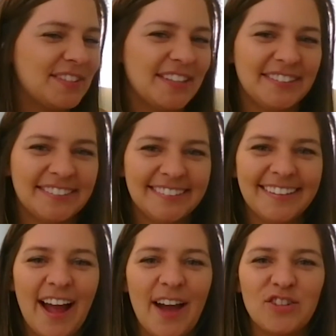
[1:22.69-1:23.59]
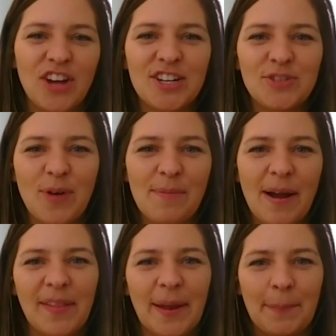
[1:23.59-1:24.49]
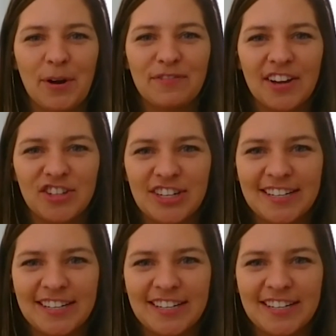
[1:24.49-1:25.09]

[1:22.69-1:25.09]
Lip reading: so I've changed what my profession